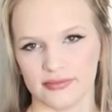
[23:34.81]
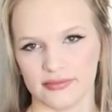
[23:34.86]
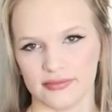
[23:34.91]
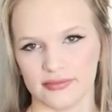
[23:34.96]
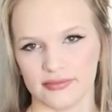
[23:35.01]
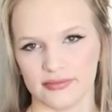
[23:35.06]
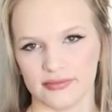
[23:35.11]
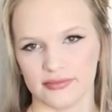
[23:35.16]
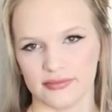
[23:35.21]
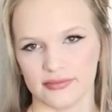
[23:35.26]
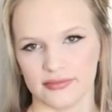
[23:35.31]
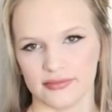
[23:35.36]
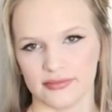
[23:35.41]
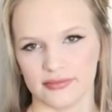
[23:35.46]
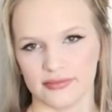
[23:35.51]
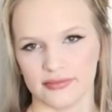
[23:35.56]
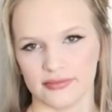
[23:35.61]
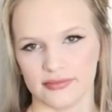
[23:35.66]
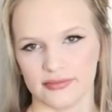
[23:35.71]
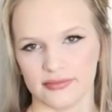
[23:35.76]

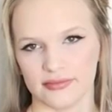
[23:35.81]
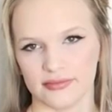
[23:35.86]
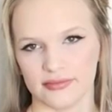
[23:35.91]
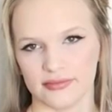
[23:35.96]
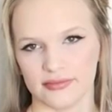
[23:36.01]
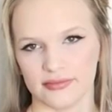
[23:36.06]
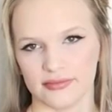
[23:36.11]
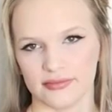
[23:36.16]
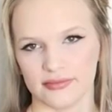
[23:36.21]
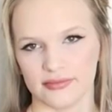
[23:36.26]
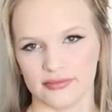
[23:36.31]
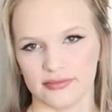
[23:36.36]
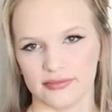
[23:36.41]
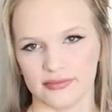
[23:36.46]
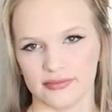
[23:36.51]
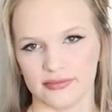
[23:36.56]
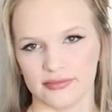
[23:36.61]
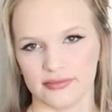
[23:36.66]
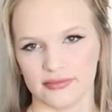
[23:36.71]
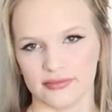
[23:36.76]

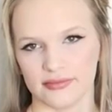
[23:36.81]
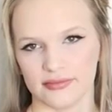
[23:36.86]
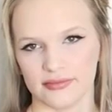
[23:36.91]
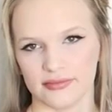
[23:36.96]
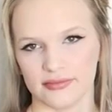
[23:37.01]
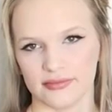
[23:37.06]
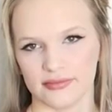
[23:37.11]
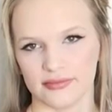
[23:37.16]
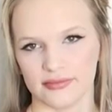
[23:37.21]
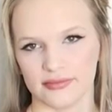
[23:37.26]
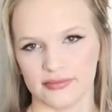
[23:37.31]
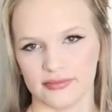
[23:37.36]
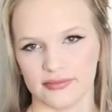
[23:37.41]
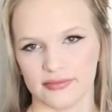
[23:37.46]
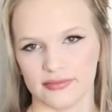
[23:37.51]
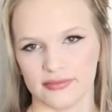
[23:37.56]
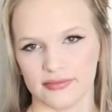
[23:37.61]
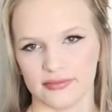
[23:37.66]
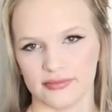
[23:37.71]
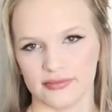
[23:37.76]

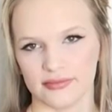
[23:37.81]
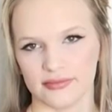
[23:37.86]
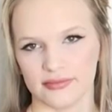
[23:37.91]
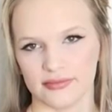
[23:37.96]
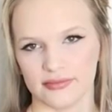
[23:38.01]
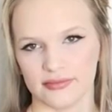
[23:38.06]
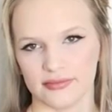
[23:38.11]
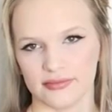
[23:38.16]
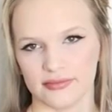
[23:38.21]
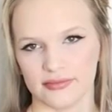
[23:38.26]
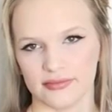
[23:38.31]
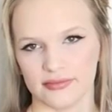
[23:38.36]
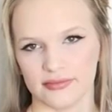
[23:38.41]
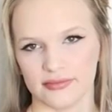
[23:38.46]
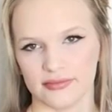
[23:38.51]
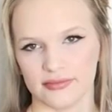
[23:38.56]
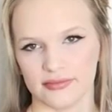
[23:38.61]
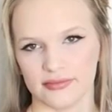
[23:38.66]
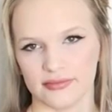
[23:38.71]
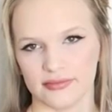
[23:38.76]

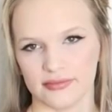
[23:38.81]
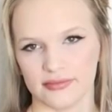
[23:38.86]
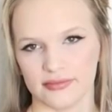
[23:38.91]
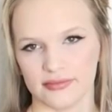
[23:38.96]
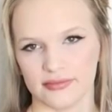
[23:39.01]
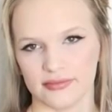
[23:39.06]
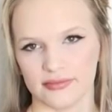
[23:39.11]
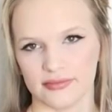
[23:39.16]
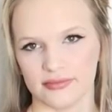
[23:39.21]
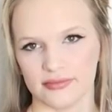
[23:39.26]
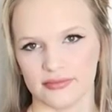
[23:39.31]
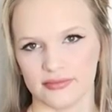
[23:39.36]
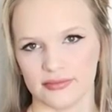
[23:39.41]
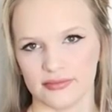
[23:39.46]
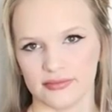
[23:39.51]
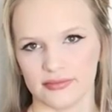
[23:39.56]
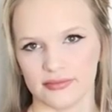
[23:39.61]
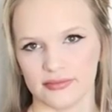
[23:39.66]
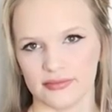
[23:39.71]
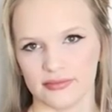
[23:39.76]

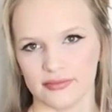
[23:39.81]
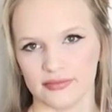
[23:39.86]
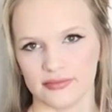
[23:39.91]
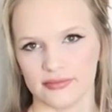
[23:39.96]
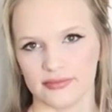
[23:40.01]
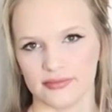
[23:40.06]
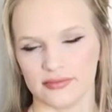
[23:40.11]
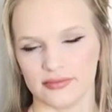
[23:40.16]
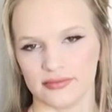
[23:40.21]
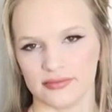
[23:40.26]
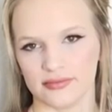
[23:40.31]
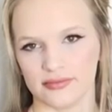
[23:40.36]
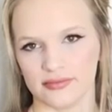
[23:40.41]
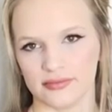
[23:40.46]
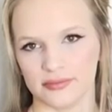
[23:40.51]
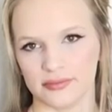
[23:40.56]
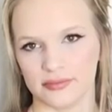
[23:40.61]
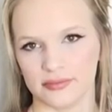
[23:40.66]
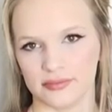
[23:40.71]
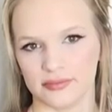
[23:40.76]

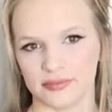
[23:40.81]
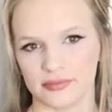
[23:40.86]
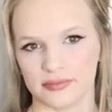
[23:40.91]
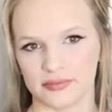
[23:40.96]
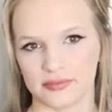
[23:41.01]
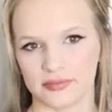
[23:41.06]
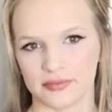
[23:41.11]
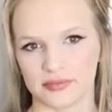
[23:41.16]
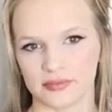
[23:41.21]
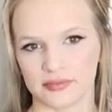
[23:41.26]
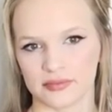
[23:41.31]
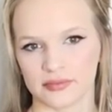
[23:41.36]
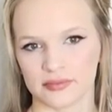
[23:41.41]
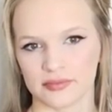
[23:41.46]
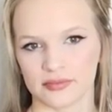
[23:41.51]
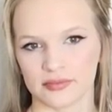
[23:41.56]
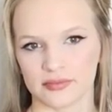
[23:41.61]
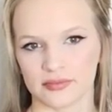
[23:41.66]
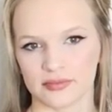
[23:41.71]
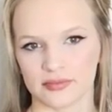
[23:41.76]

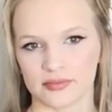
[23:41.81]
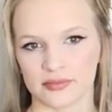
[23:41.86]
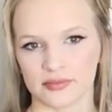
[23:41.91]
[no speech]